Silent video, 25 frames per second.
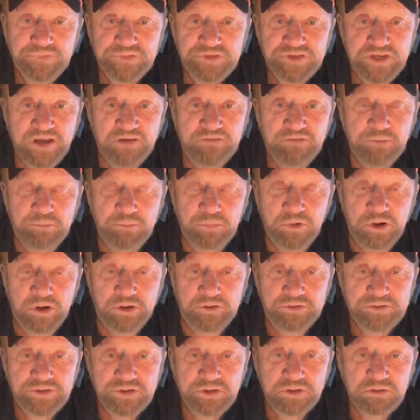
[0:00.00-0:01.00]
7
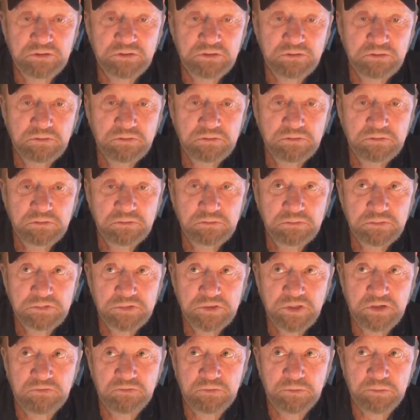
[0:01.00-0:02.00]
months.
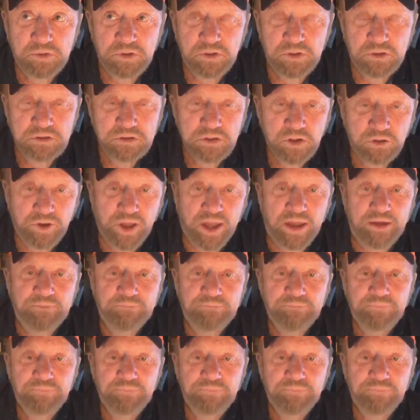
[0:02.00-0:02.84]
7 months. Okay.